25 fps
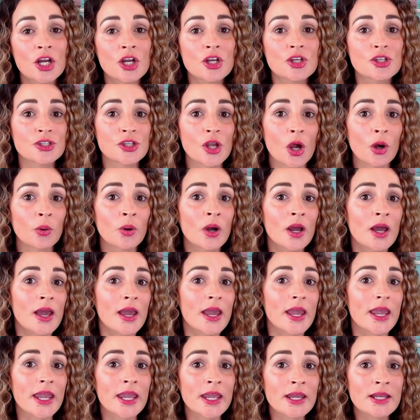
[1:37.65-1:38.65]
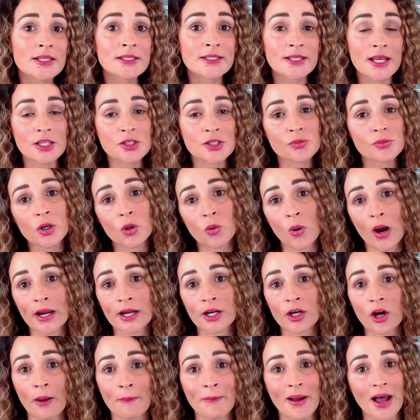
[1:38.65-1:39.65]
So it does
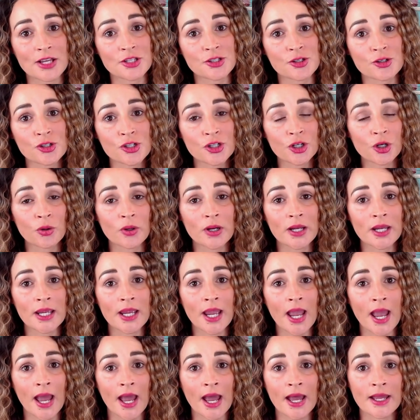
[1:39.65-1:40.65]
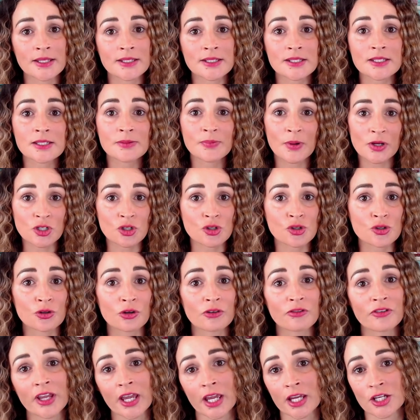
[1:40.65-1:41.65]
require a master's degree and special
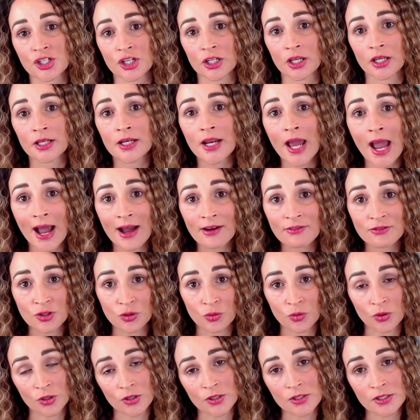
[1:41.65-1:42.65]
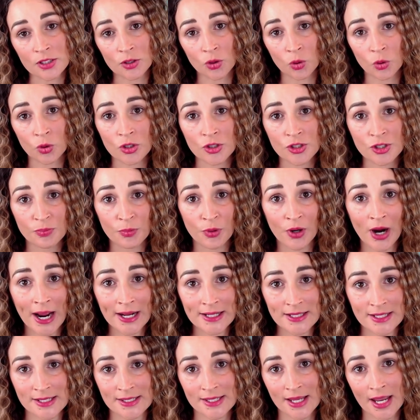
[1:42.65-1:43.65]
certification afterwards in order to
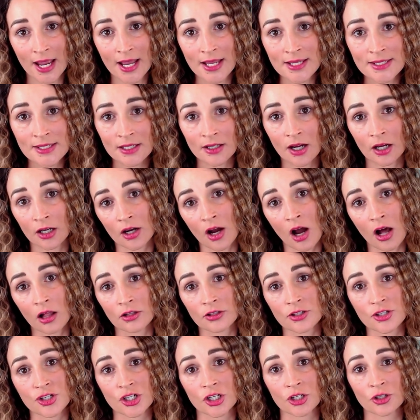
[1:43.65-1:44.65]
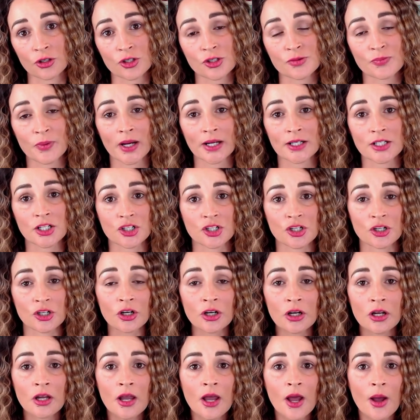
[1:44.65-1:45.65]
practice as an oncology nurse practitioner.